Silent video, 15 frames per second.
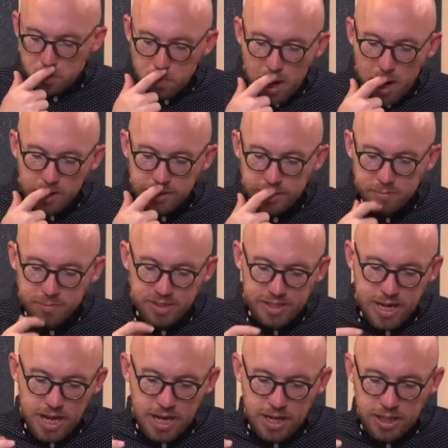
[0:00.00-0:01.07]
mocked him,
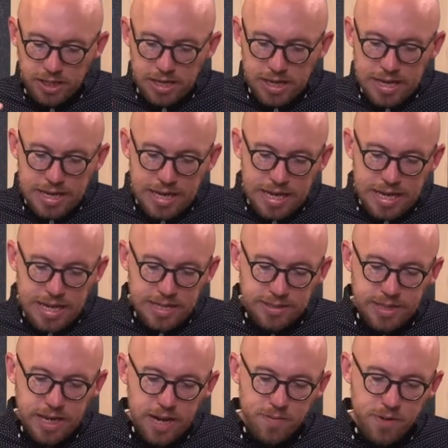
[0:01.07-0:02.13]
saying, "He
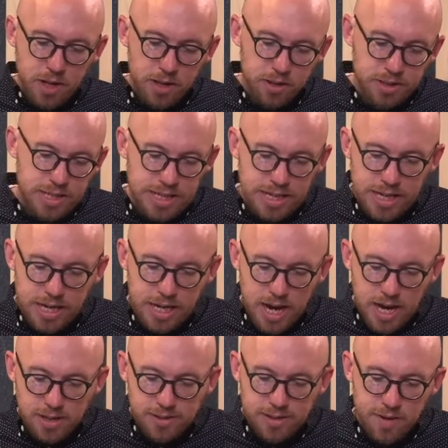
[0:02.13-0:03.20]
saved others, he
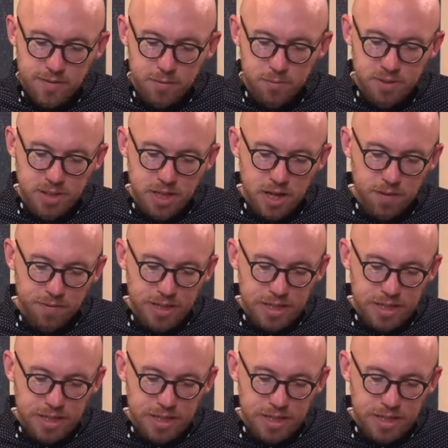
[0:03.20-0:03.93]
cannot save himself.